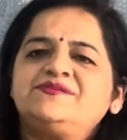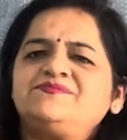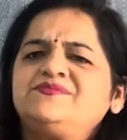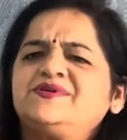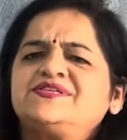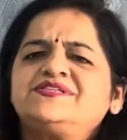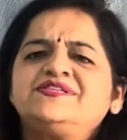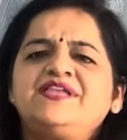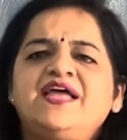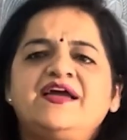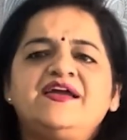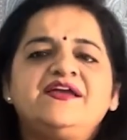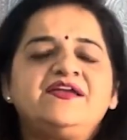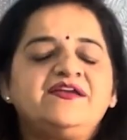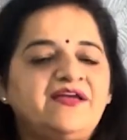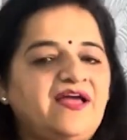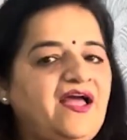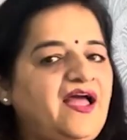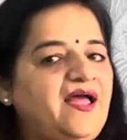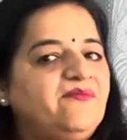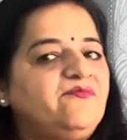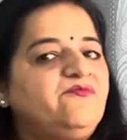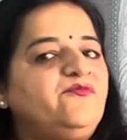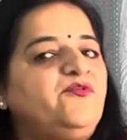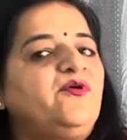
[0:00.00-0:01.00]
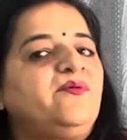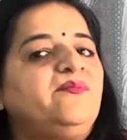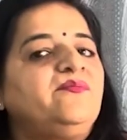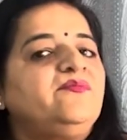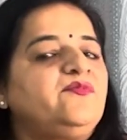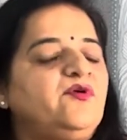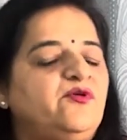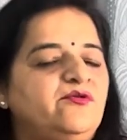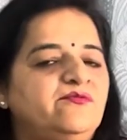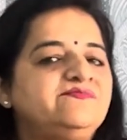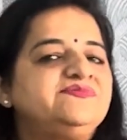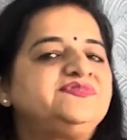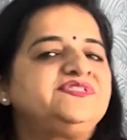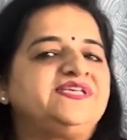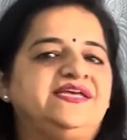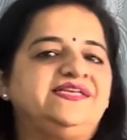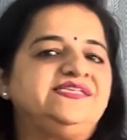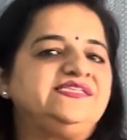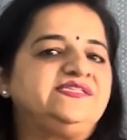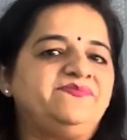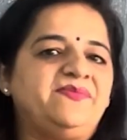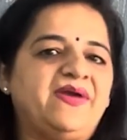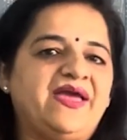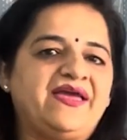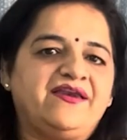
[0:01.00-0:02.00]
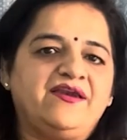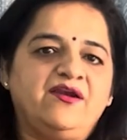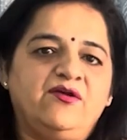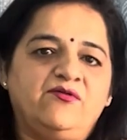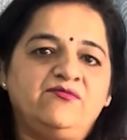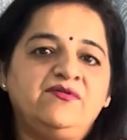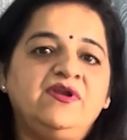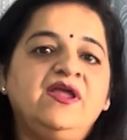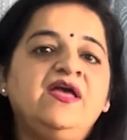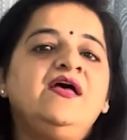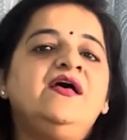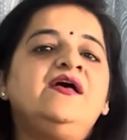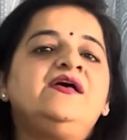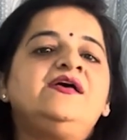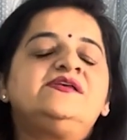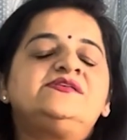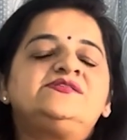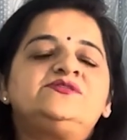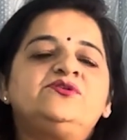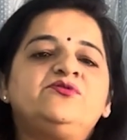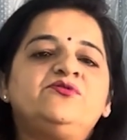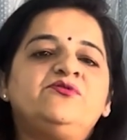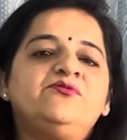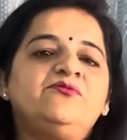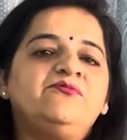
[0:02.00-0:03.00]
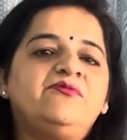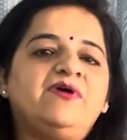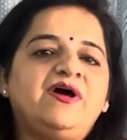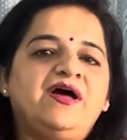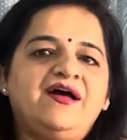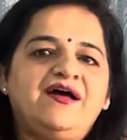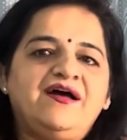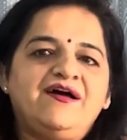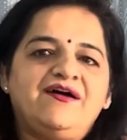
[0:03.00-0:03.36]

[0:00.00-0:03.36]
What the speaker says: But like, I'm from home science background, so